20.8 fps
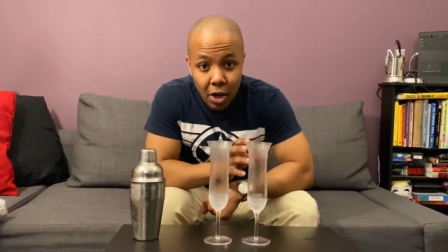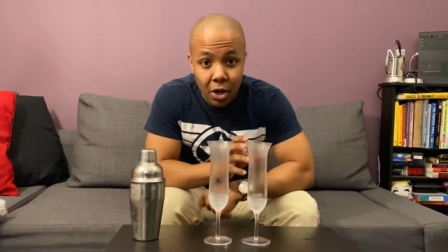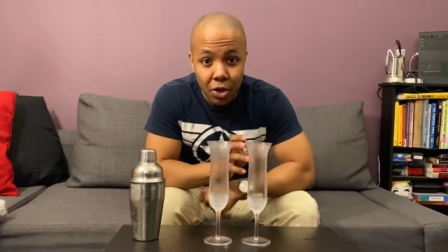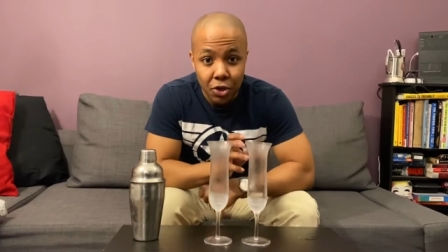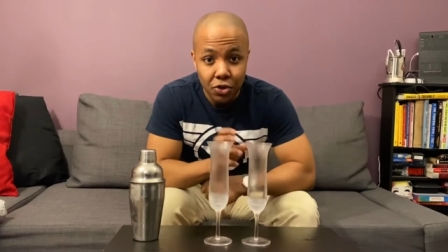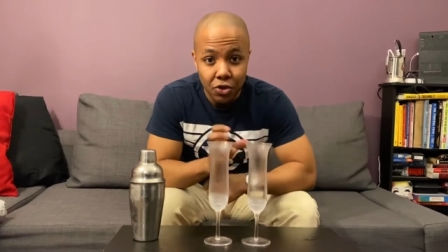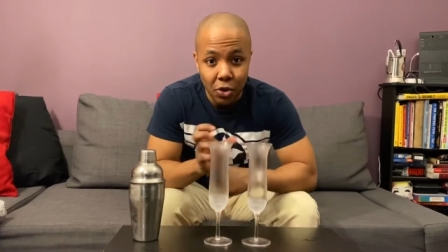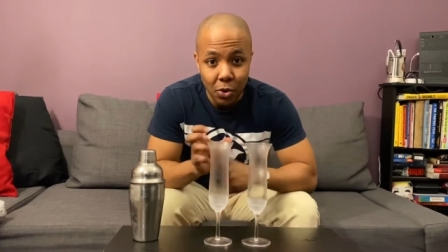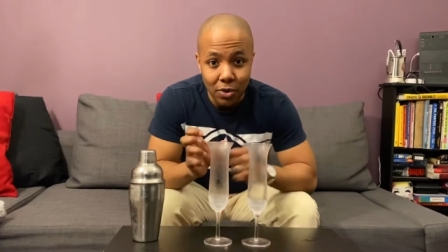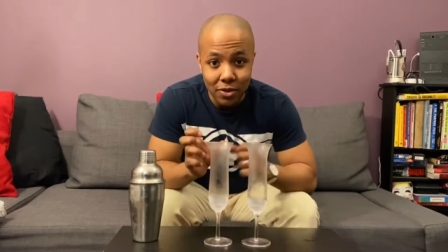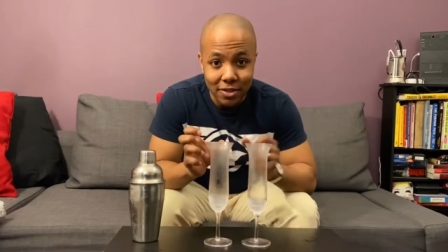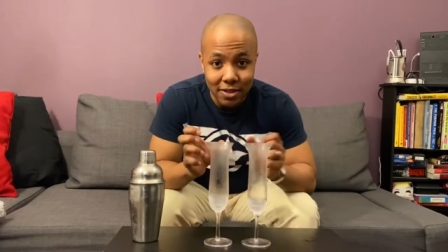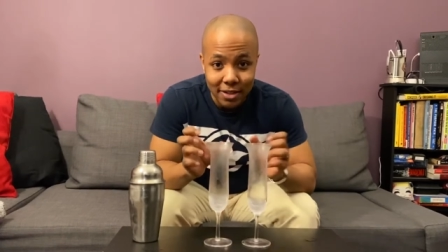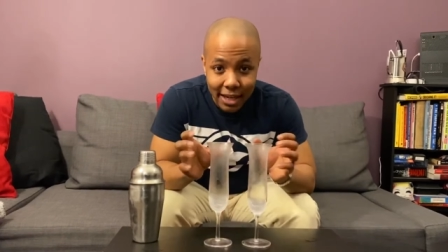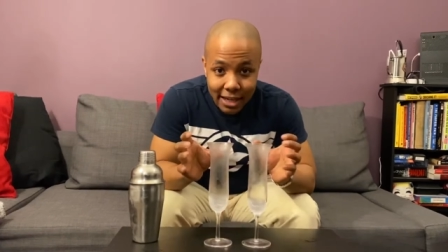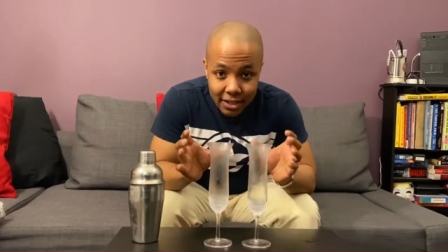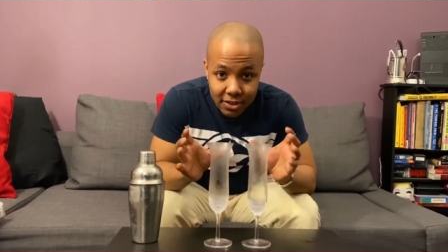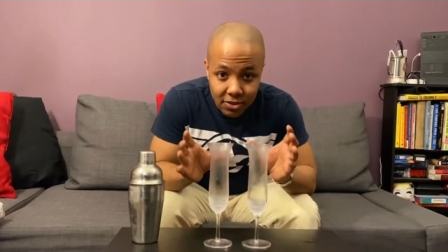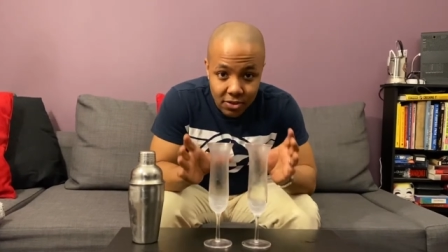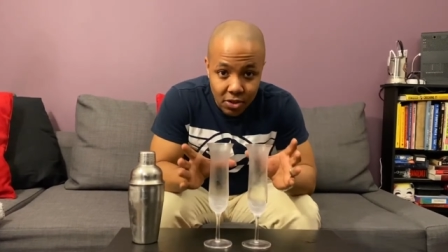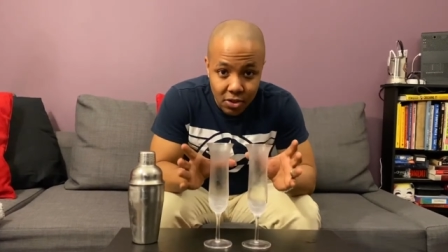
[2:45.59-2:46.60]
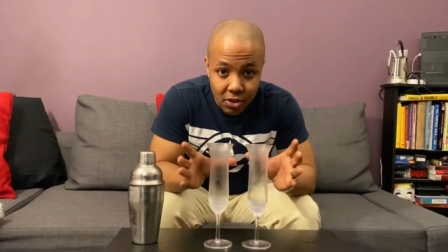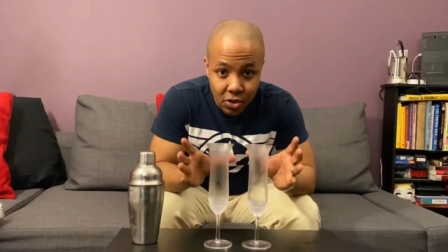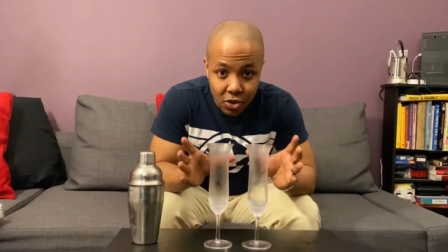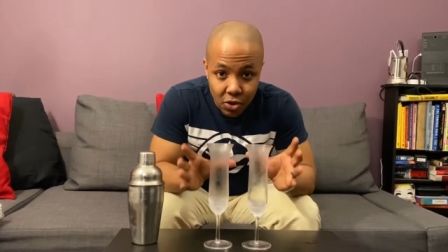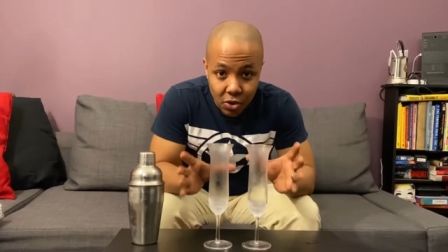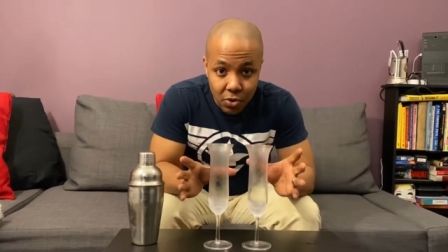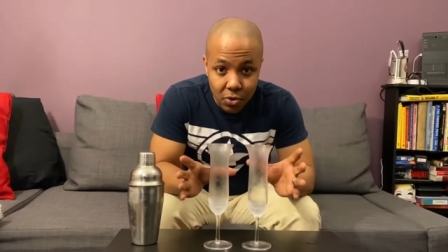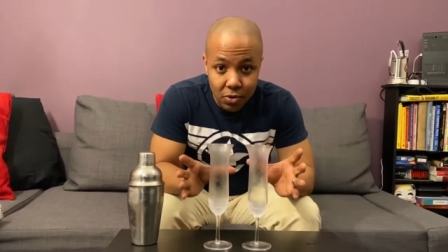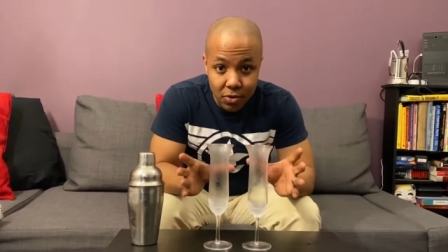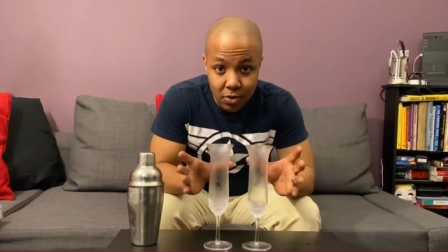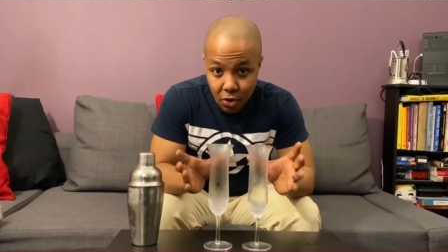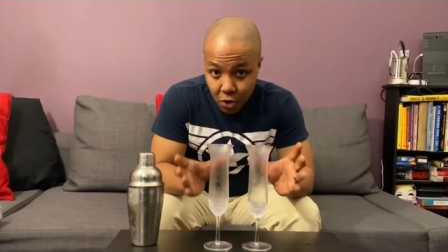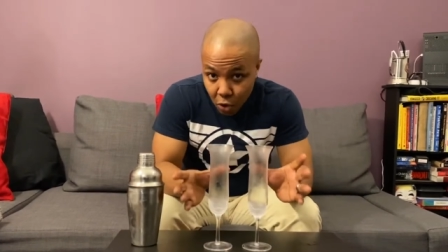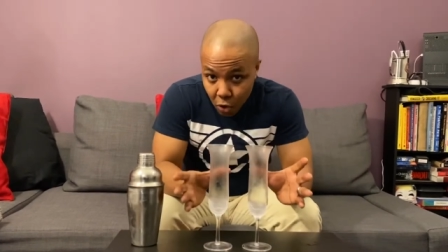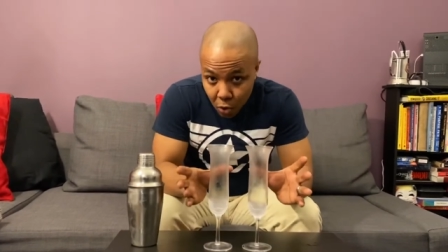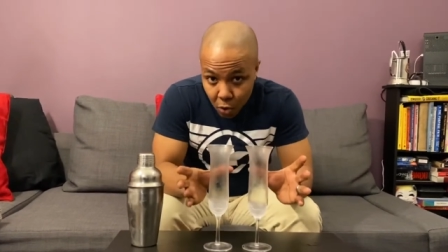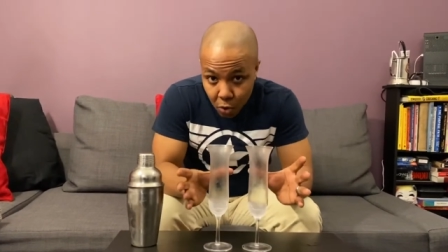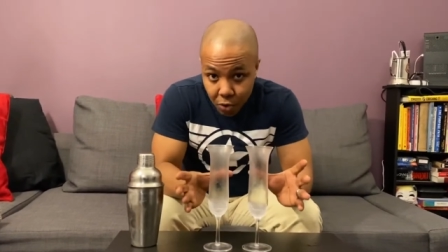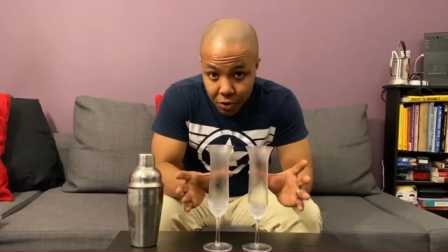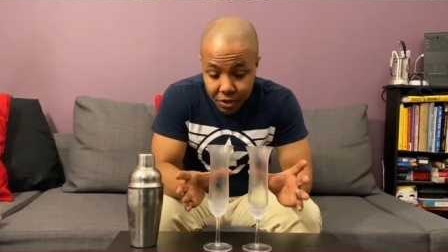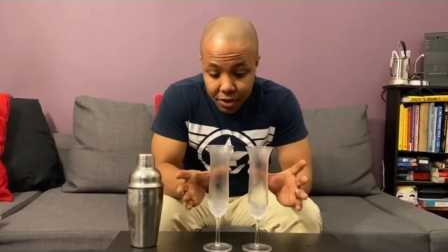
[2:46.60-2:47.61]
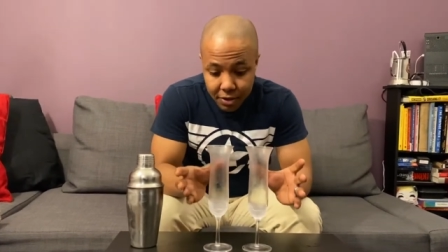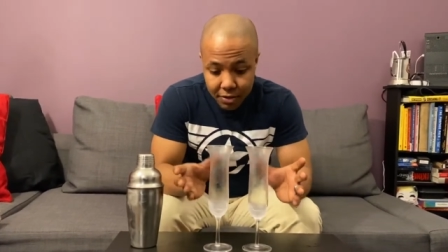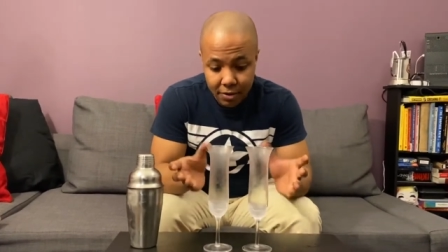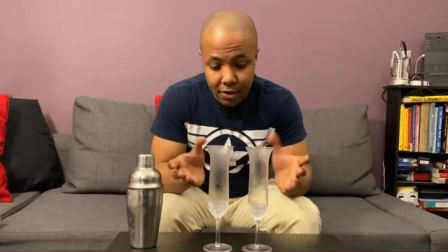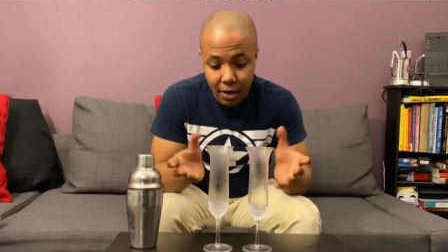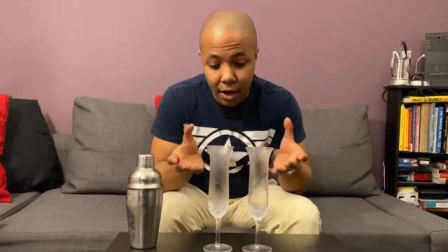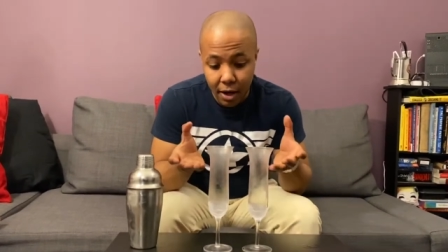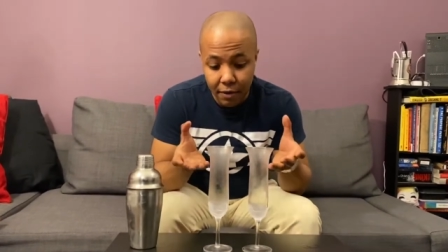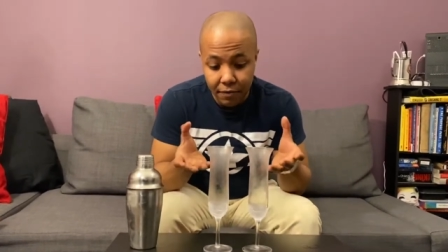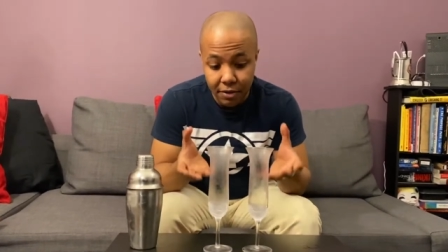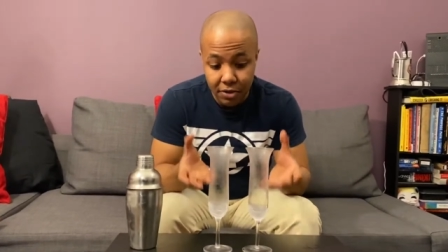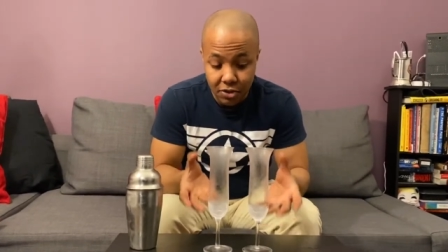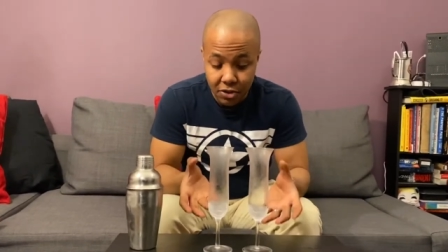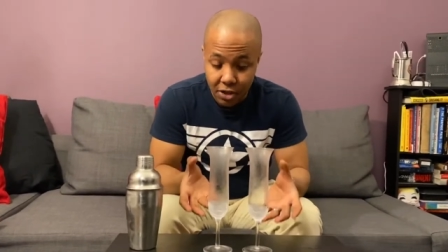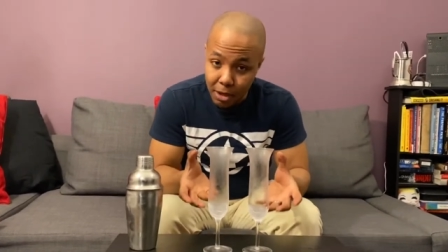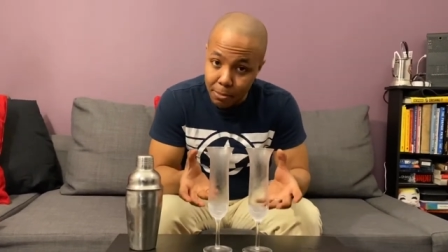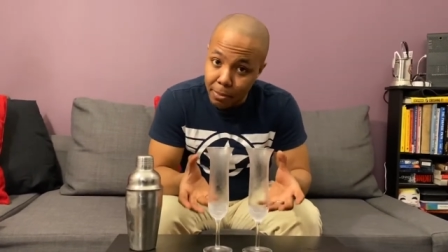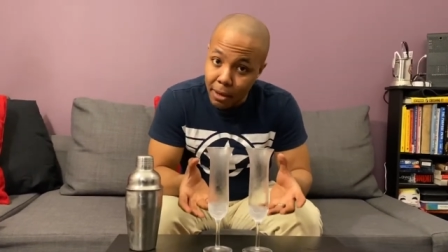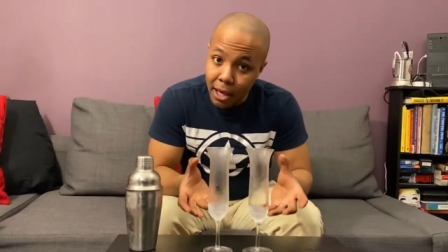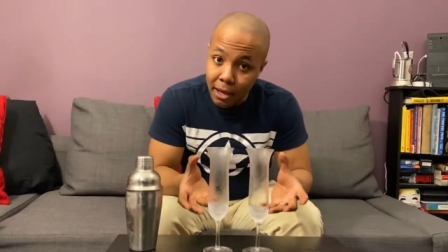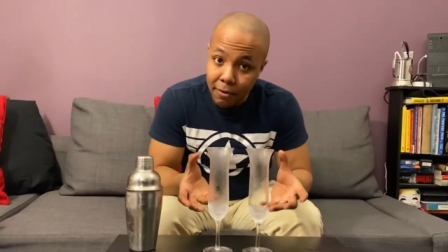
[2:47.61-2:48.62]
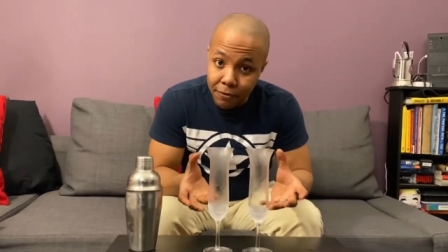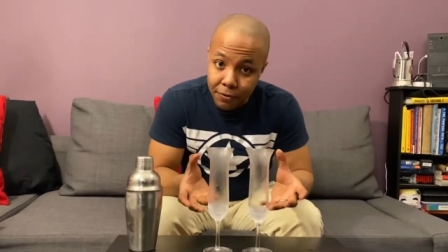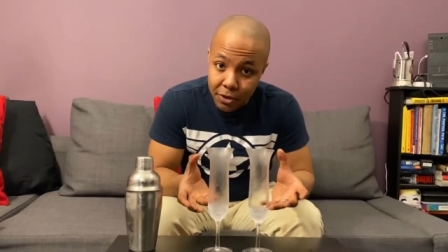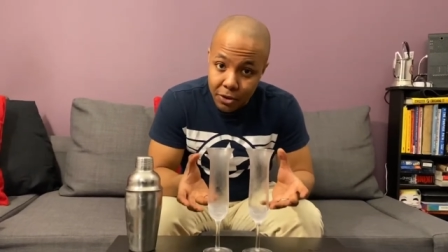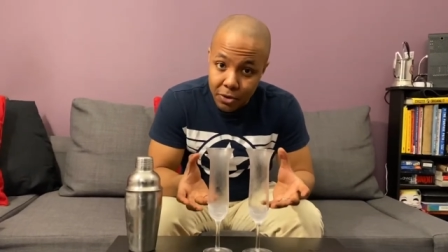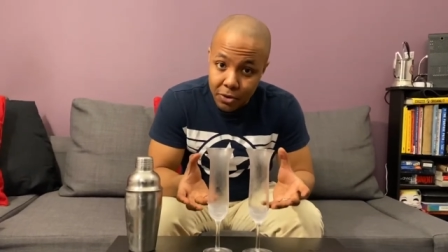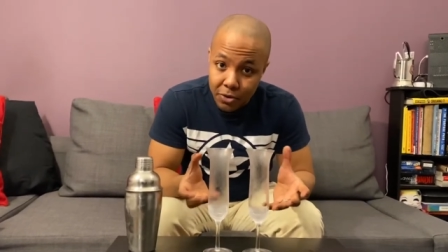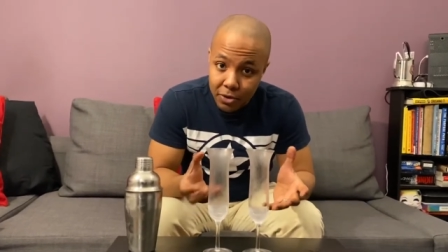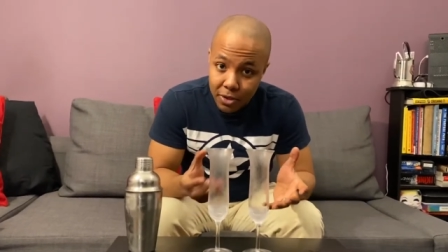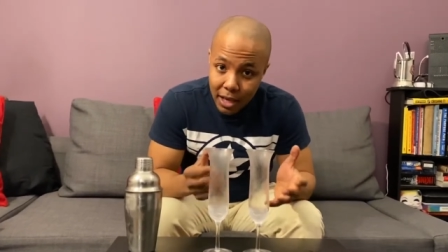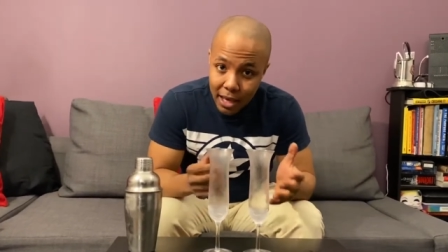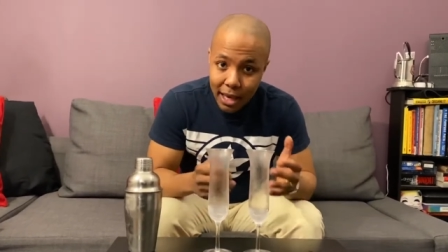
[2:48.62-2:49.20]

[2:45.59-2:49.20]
so it's nice to use the coolness of the champagne flutes